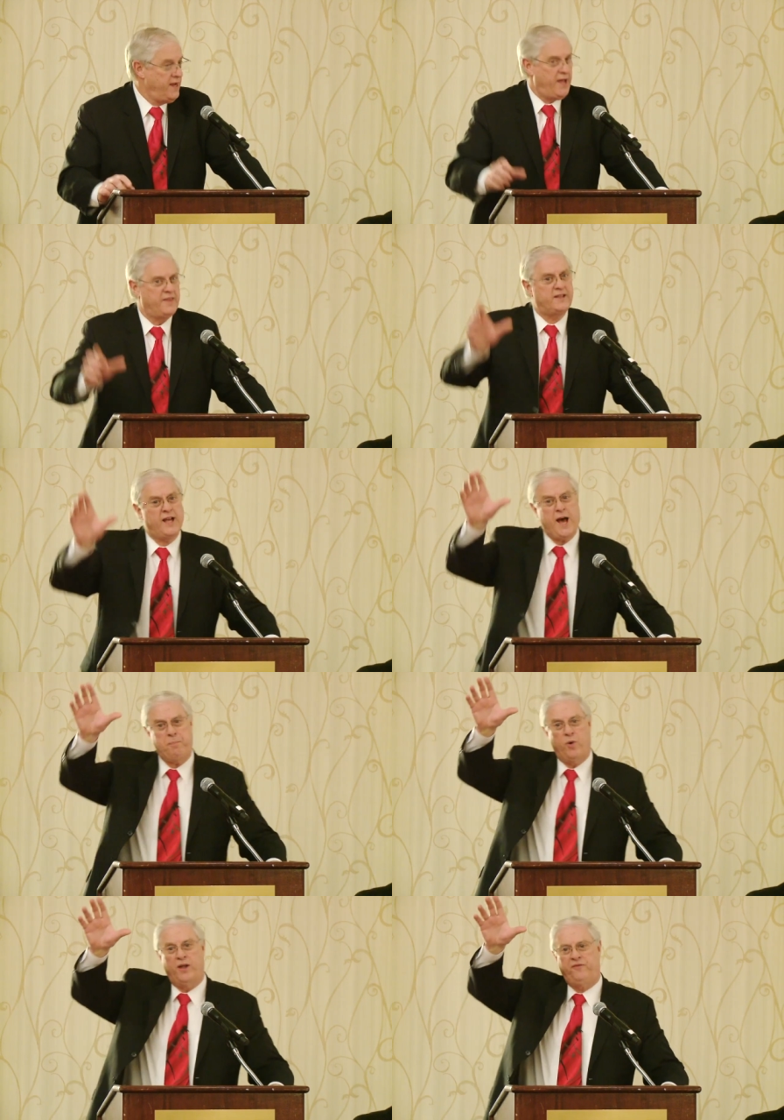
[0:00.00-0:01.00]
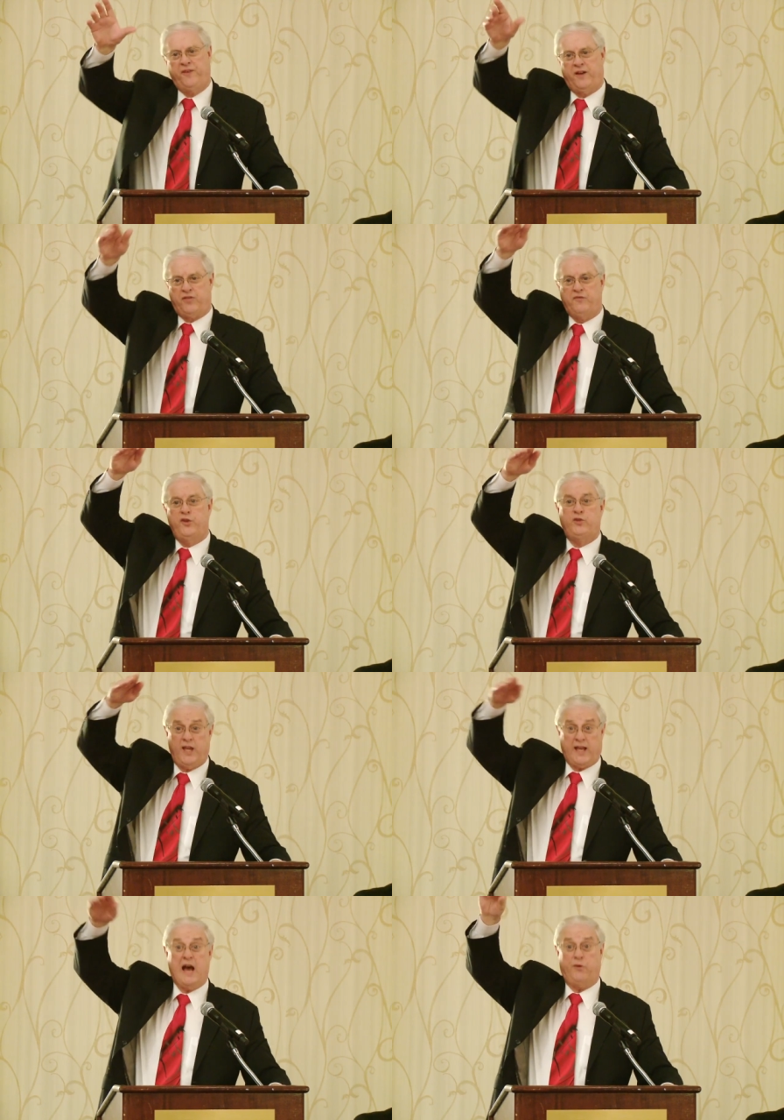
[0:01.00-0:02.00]
And the top one fifth, if you
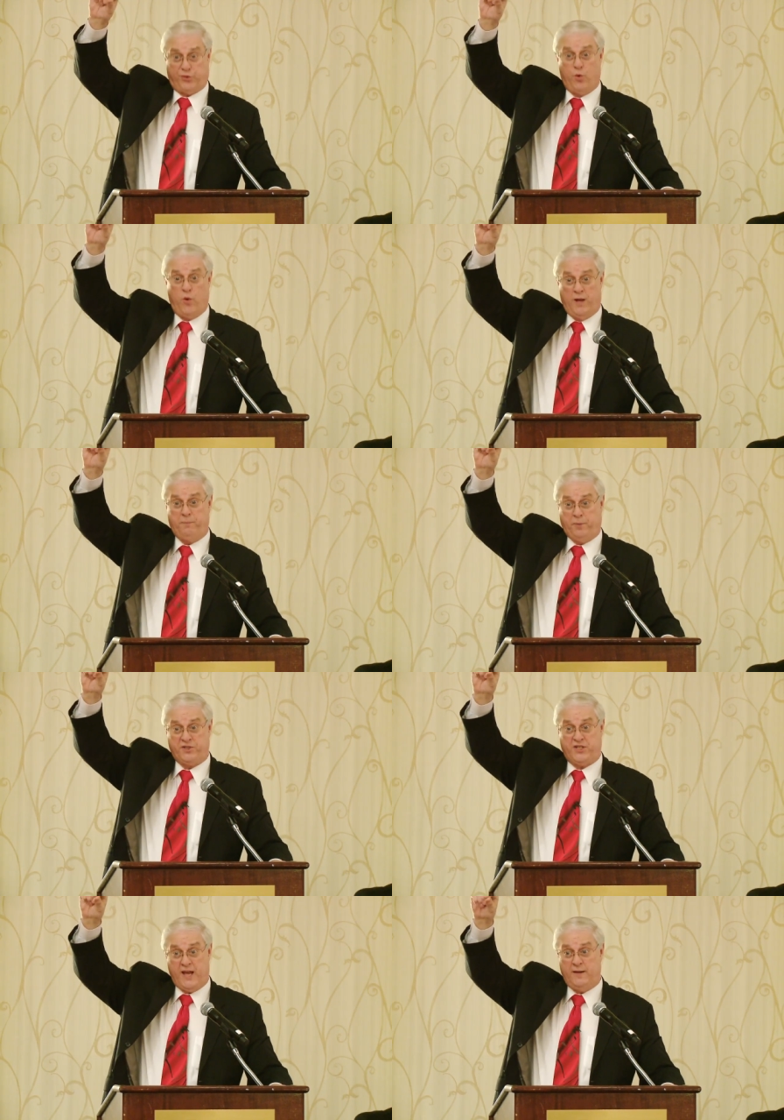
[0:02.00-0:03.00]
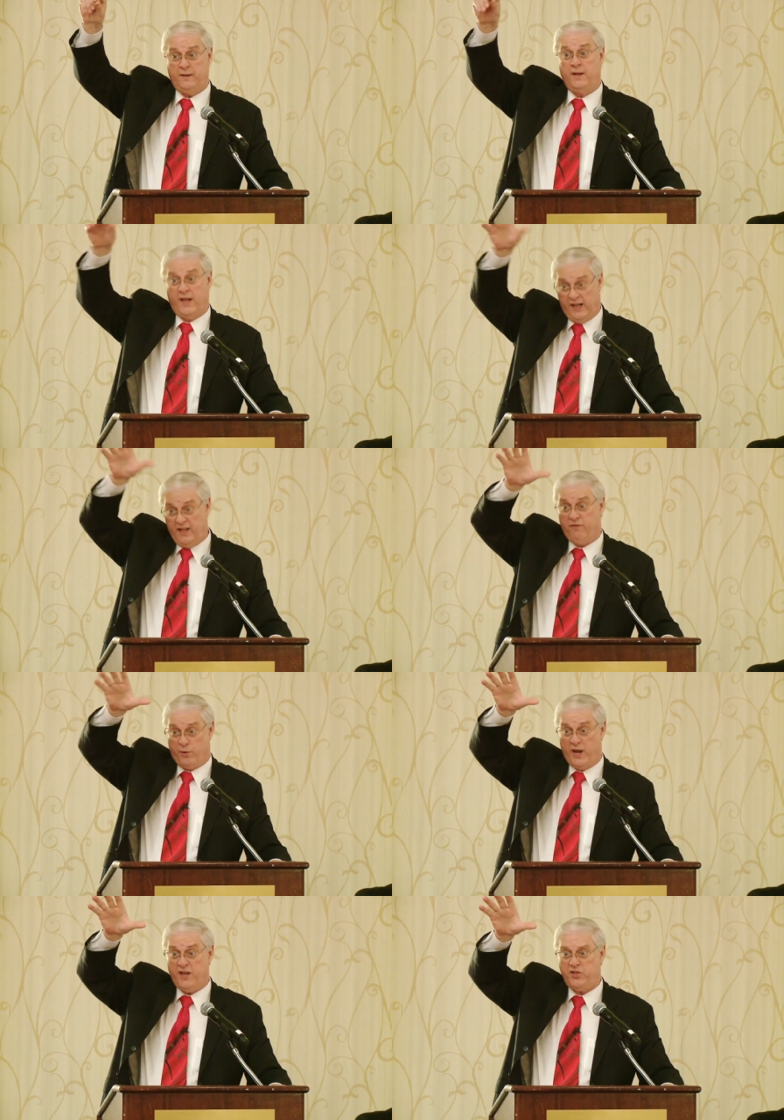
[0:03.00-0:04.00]
take out the 1% and leave the
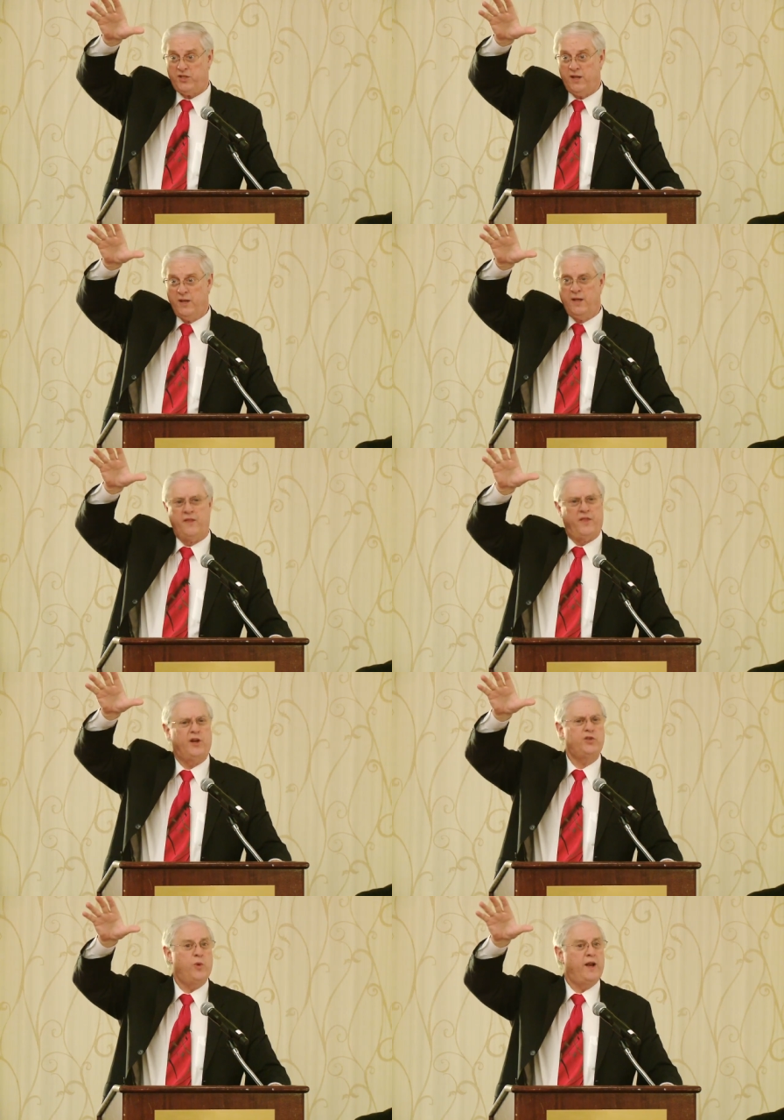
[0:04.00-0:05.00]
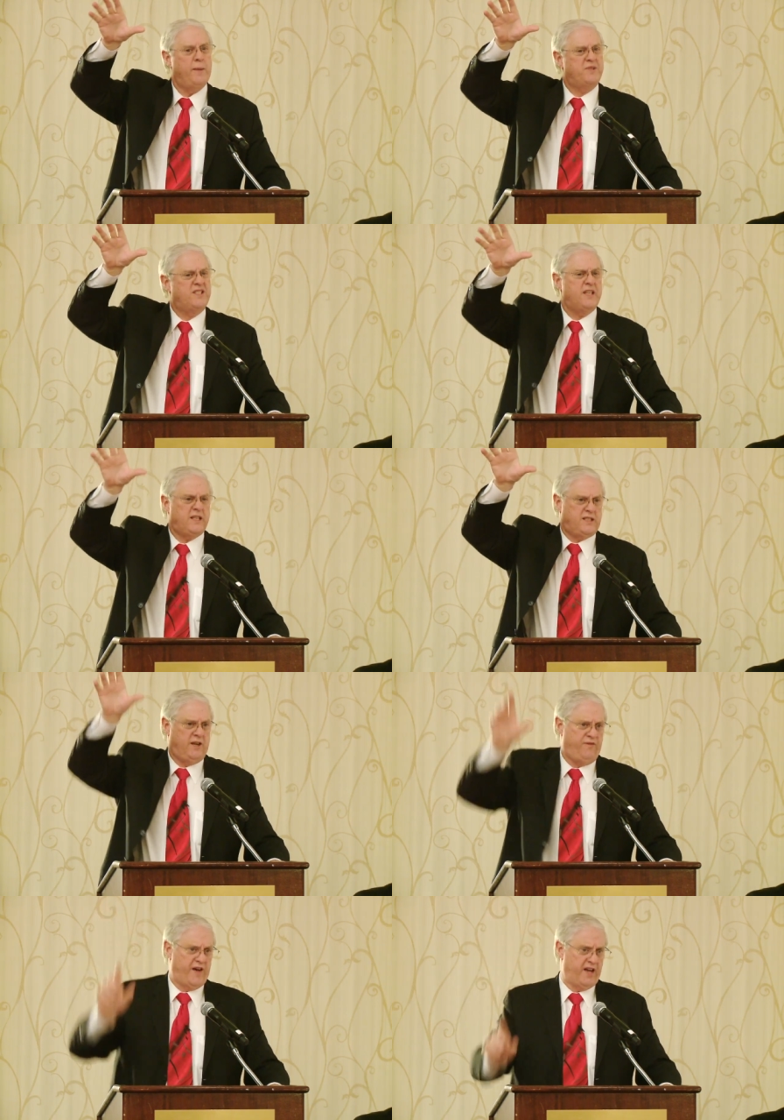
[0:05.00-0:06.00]
rest, theirs went up
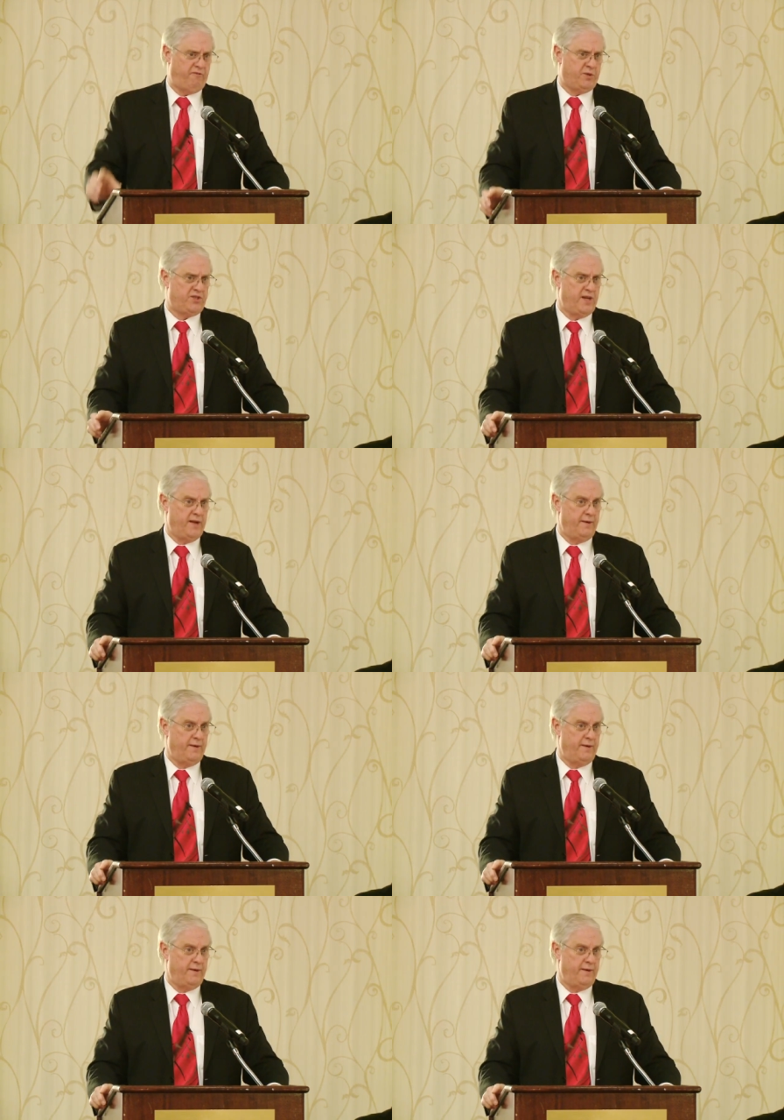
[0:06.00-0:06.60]
65%.